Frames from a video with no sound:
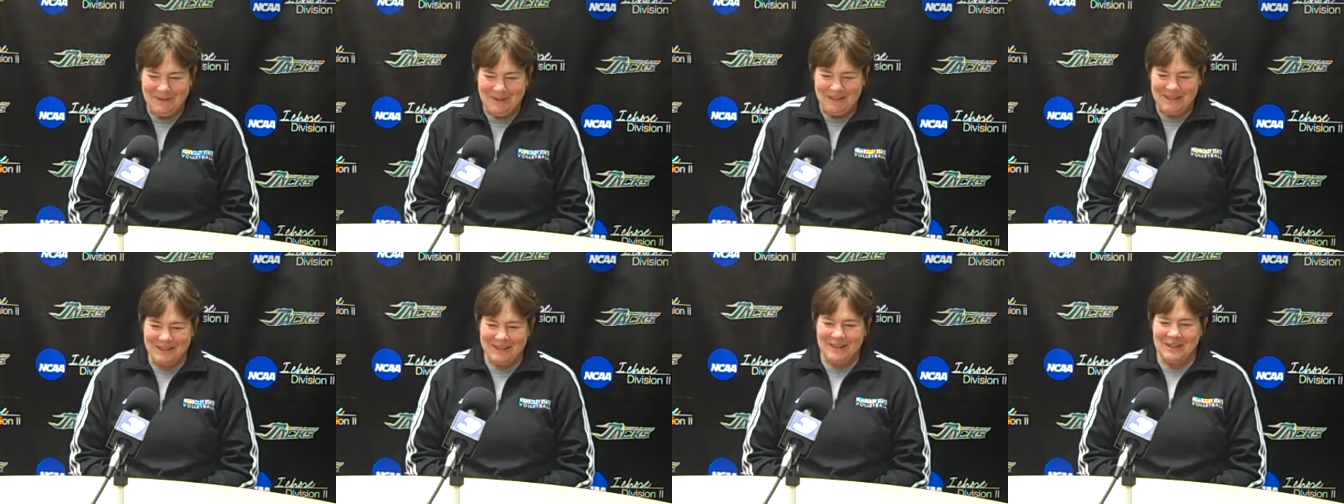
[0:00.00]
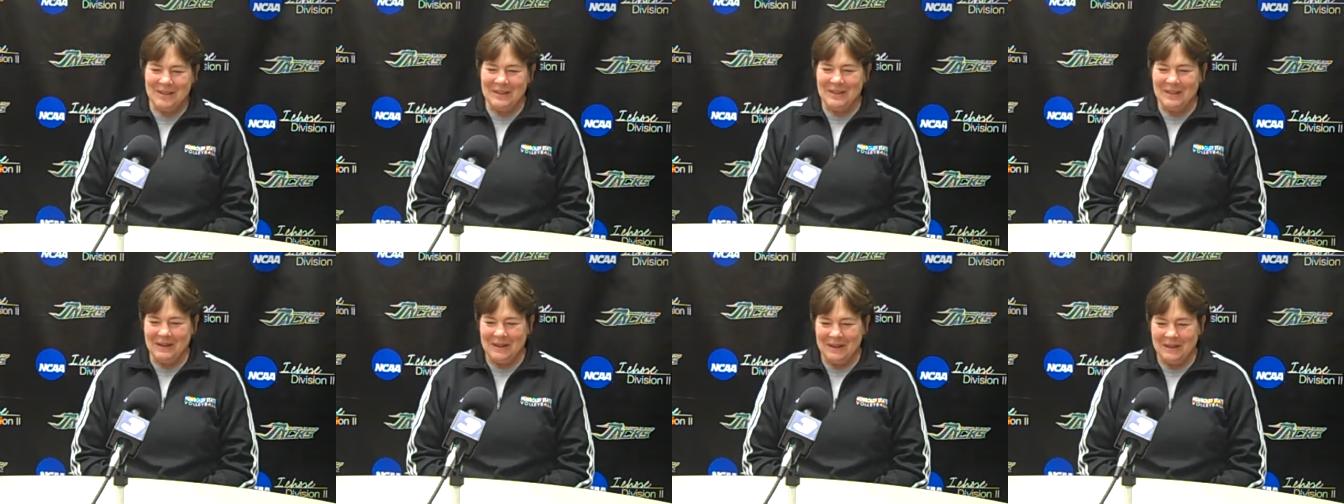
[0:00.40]
but
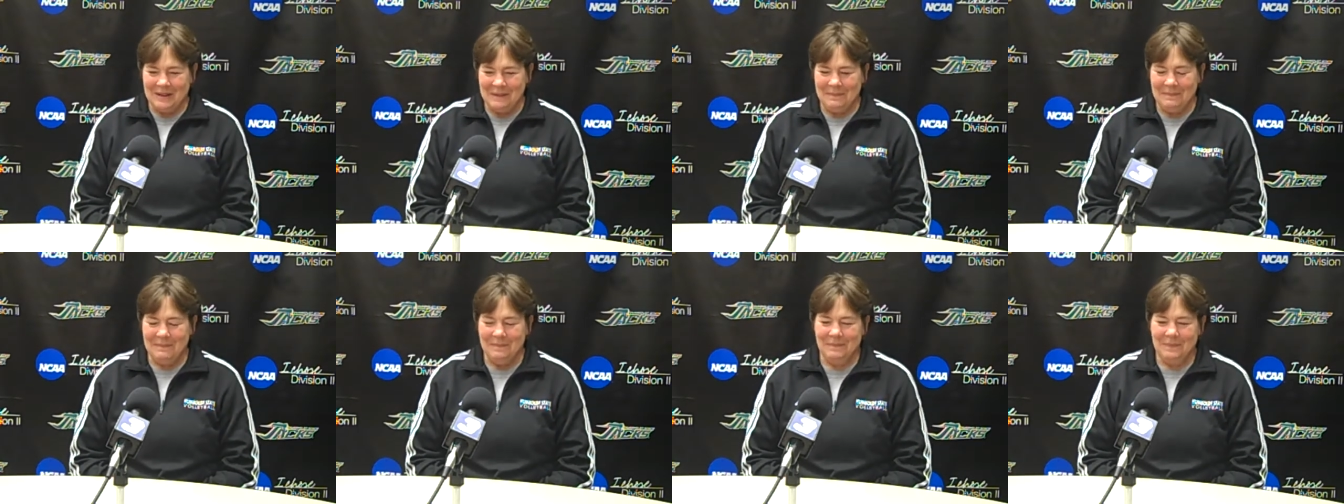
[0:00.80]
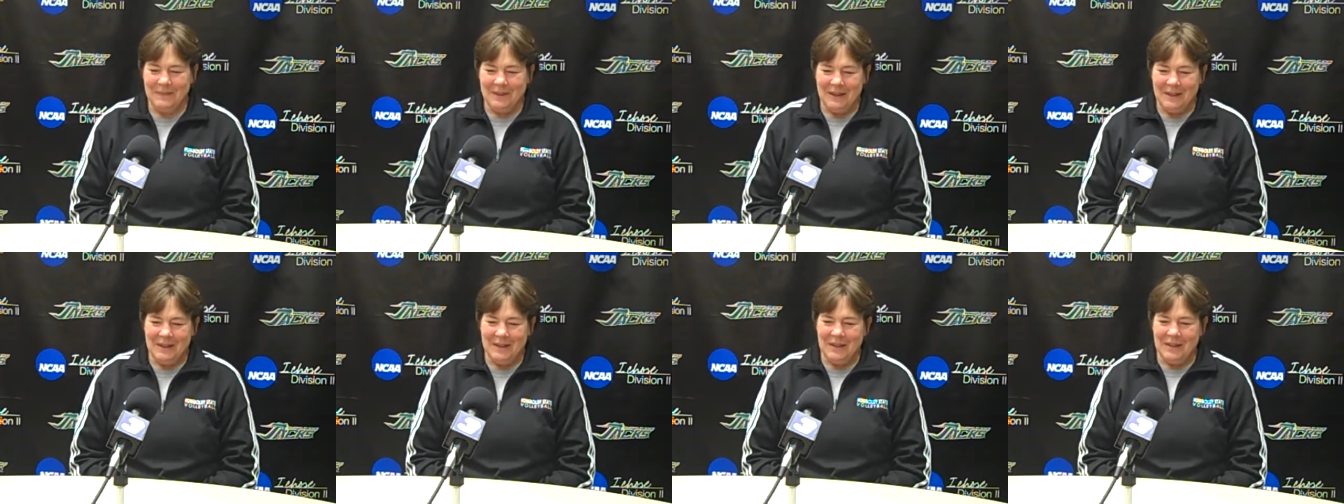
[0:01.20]
she. Um,
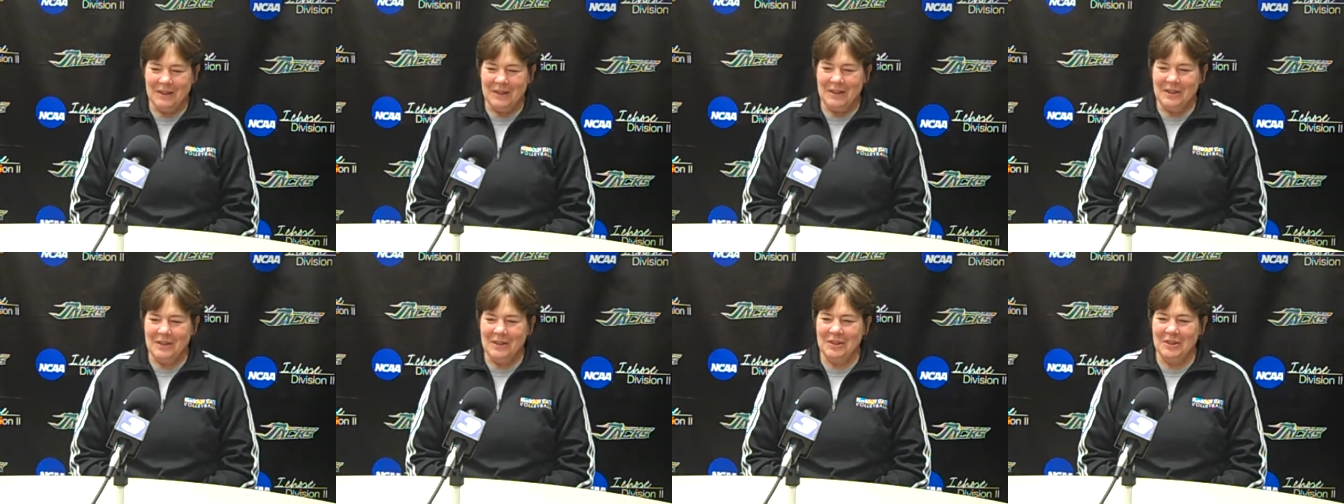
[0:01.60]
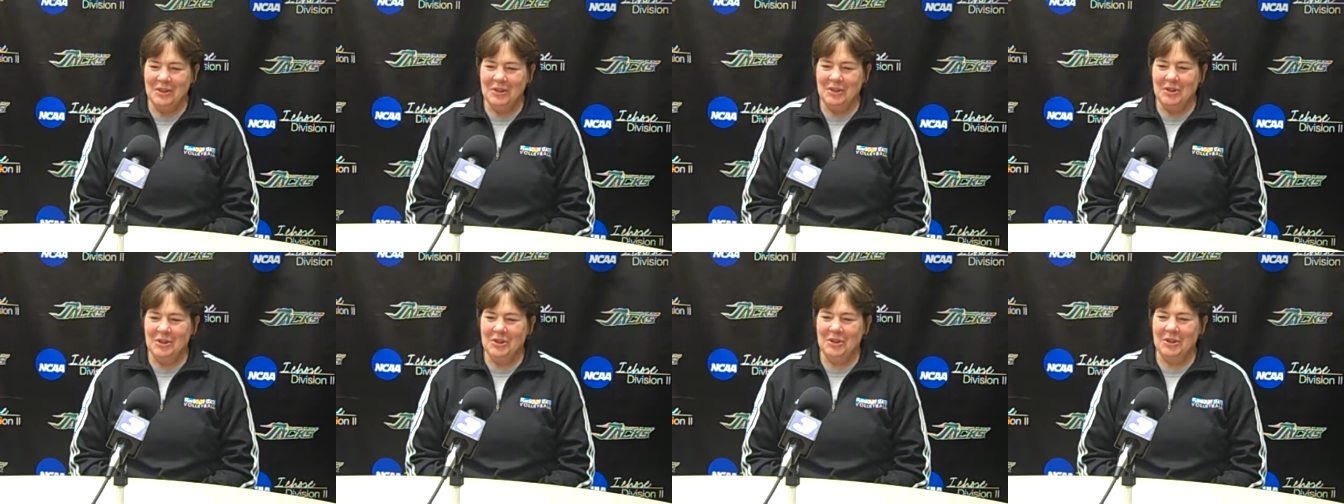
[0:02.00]

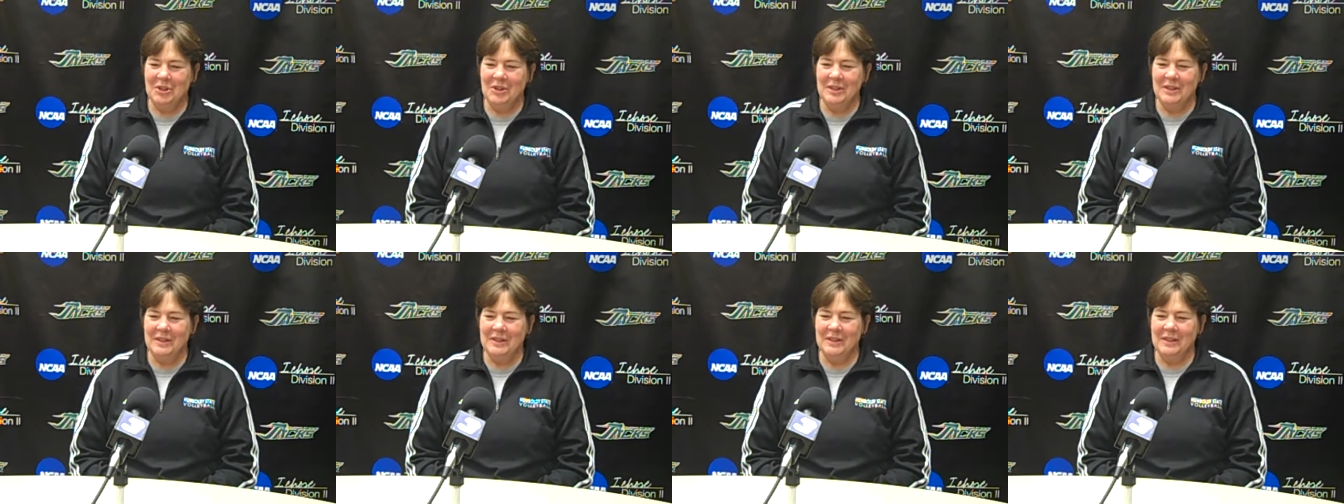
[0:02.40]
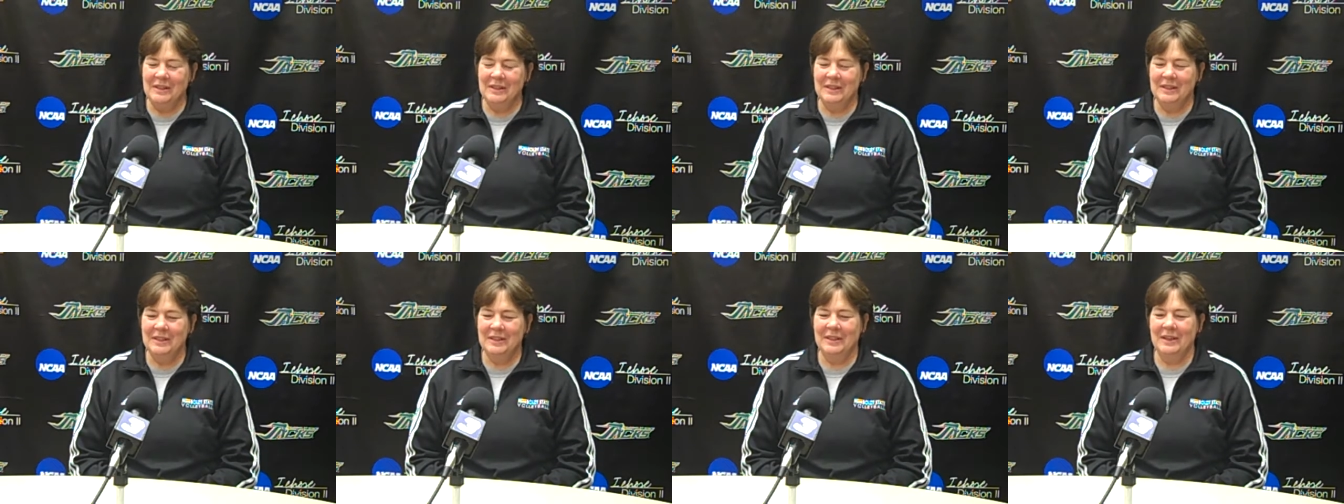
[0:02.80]
she
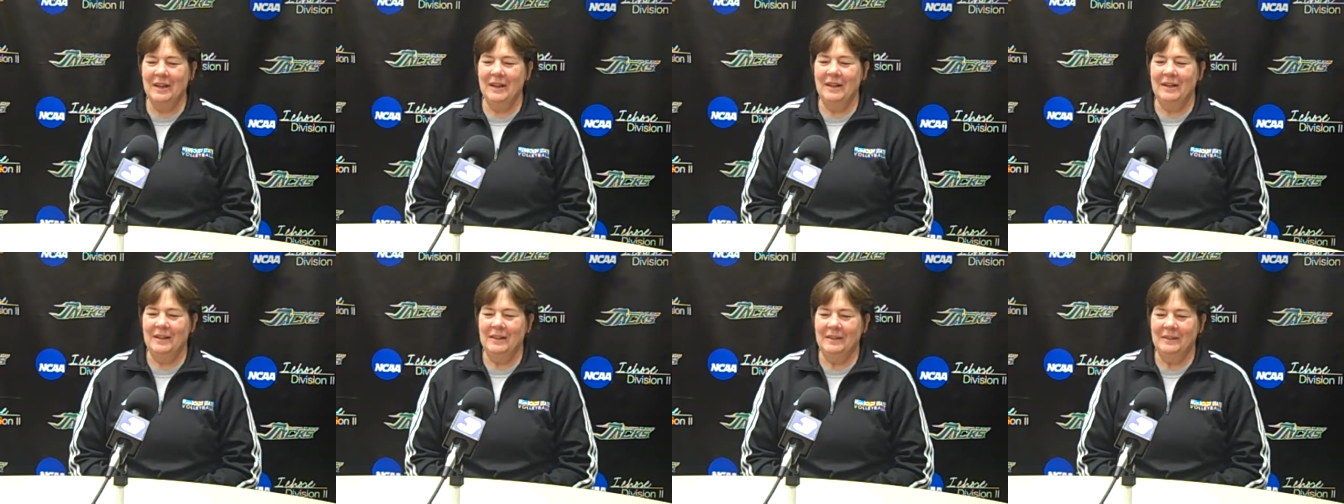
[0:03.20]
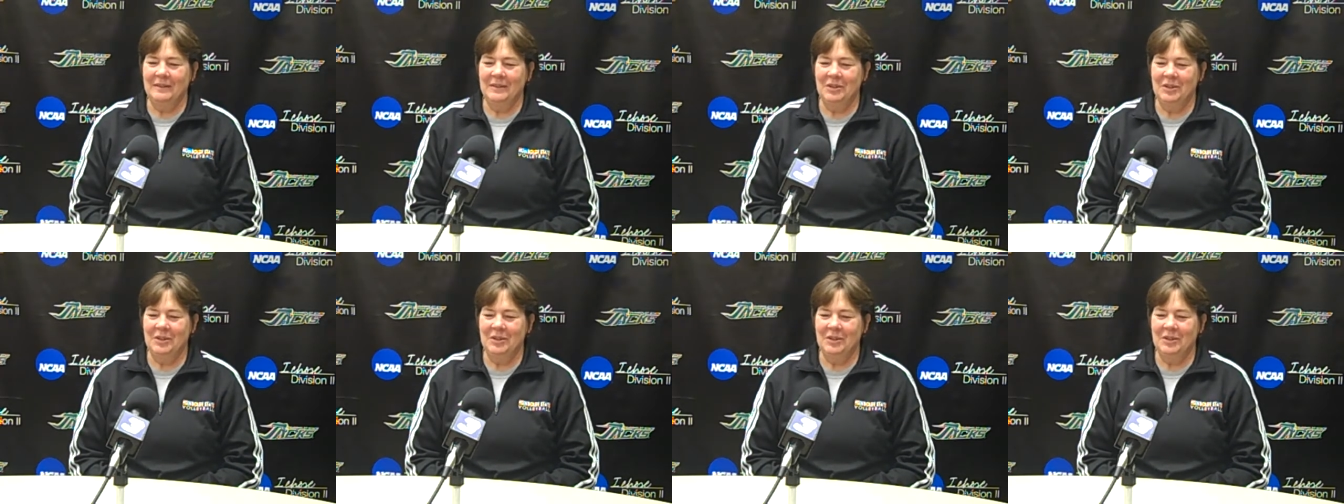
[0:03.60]
is uh,